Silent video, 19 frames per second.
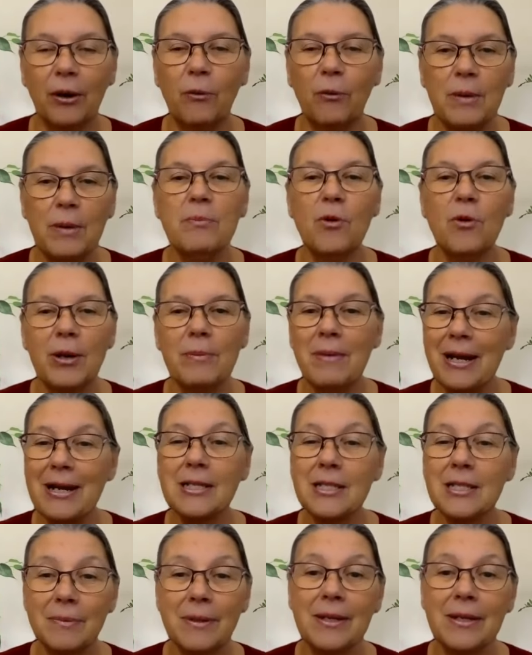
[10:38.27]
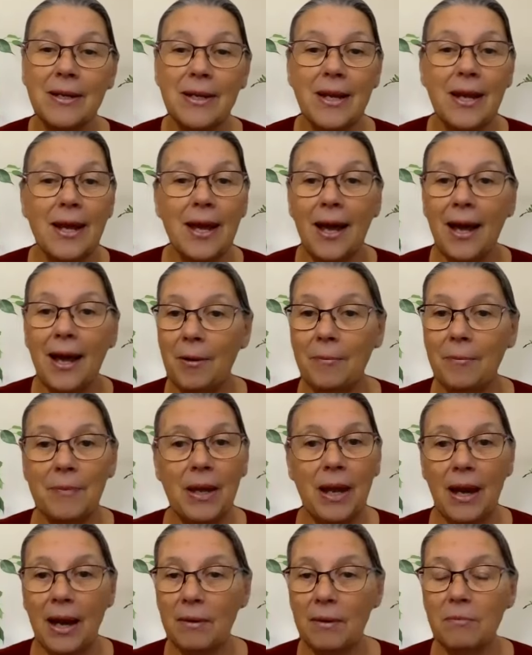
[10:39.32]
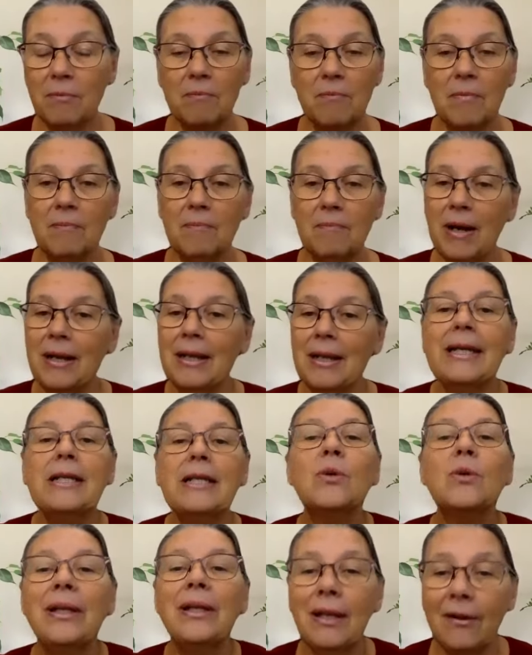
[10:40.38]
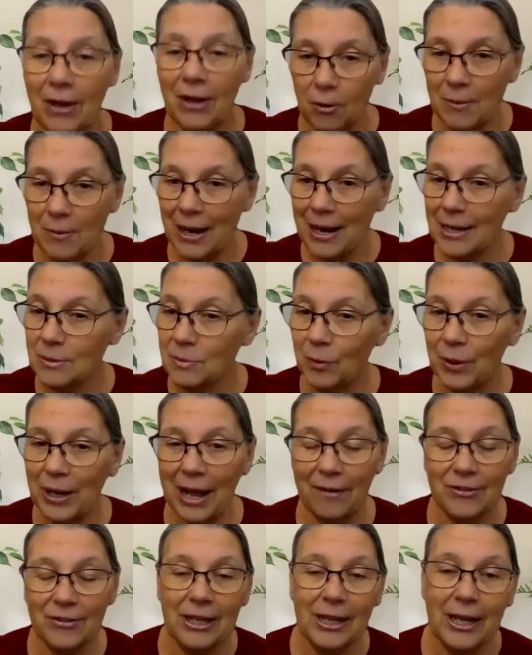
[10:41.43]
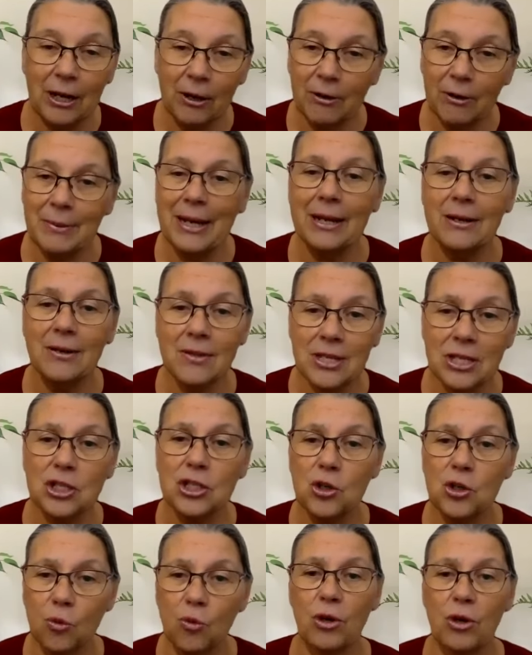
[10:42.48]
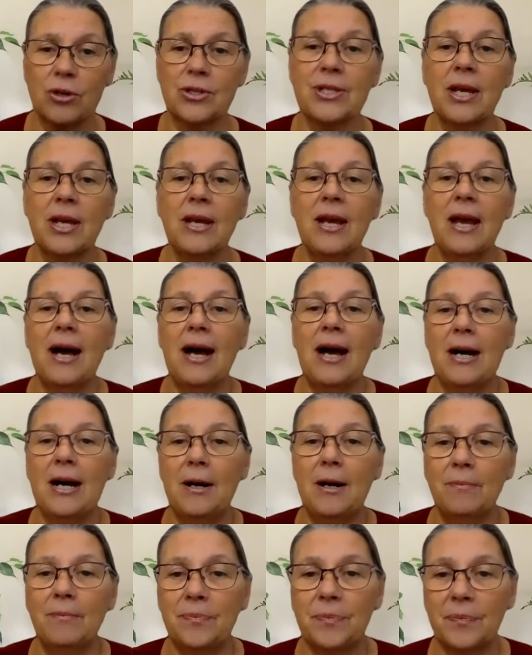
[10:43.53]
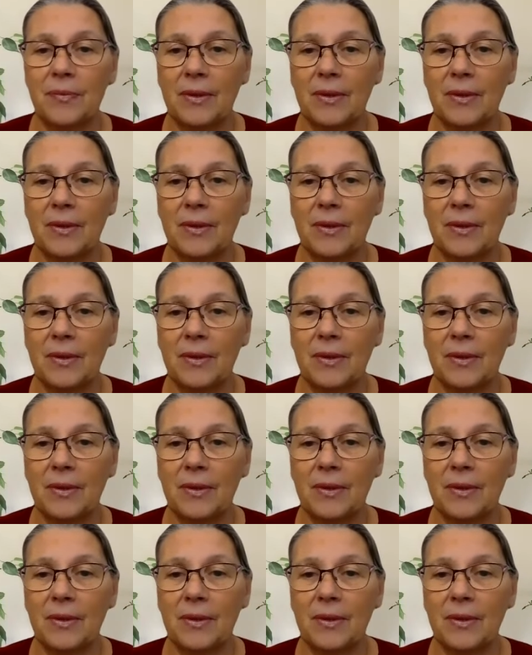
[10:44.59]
At one point, my husband, my legs would give out. My husband would have to carry me out of the stores. I